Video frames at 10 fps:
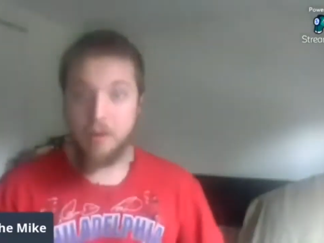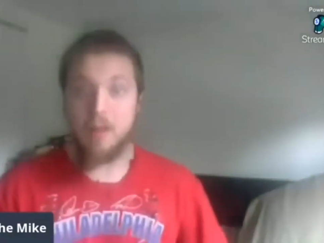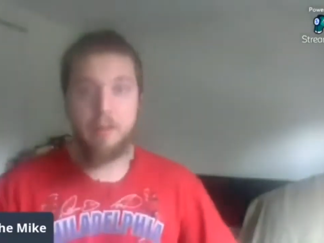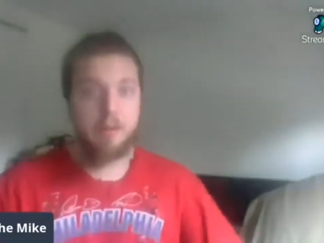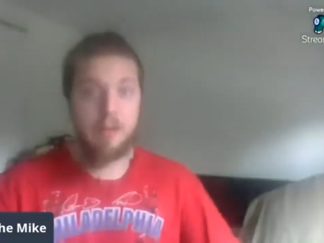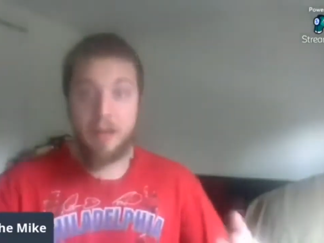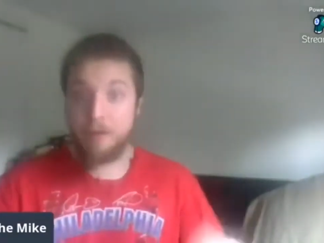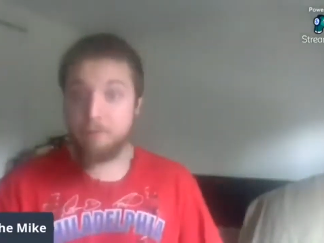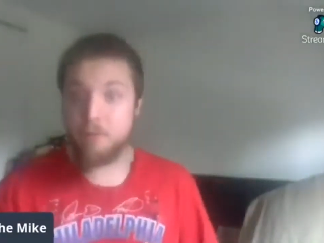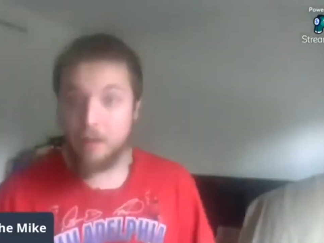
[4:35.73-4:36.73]
Then you
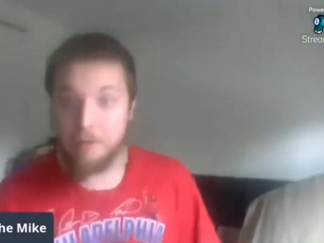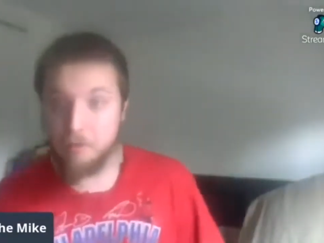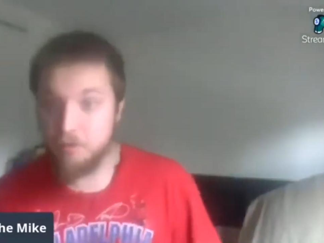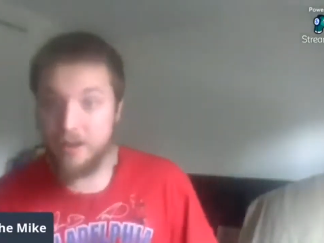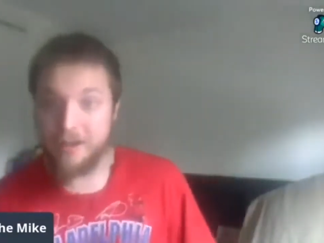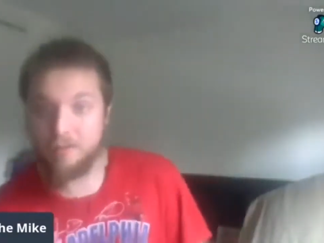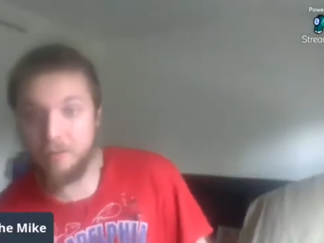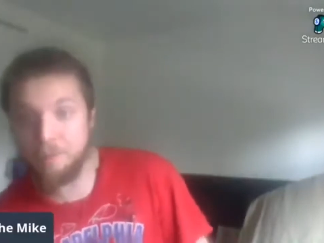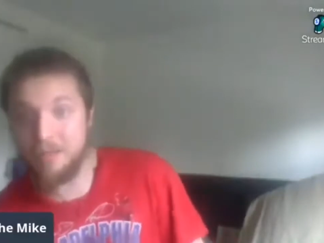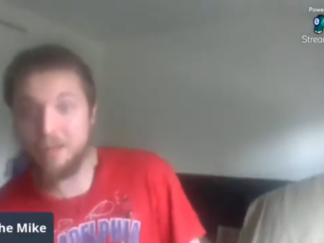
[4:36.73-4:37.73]
have the title track,
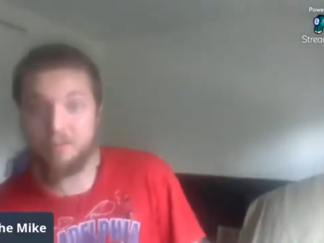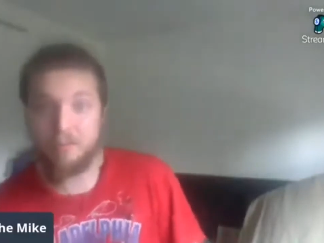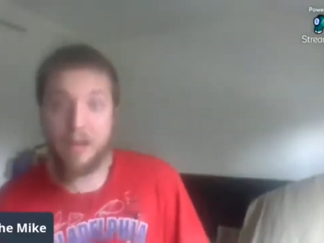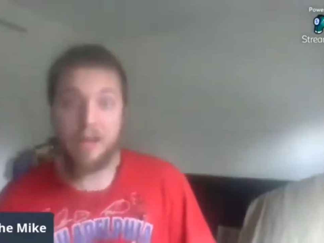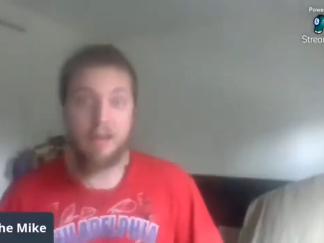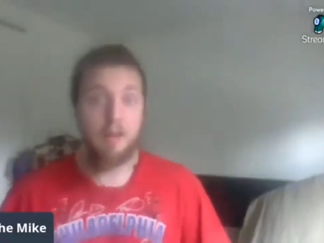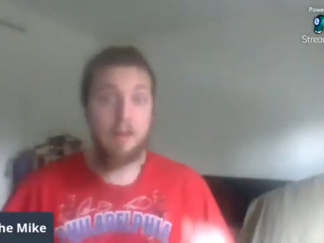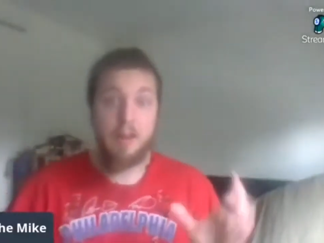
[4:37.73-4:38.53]
Something to Say.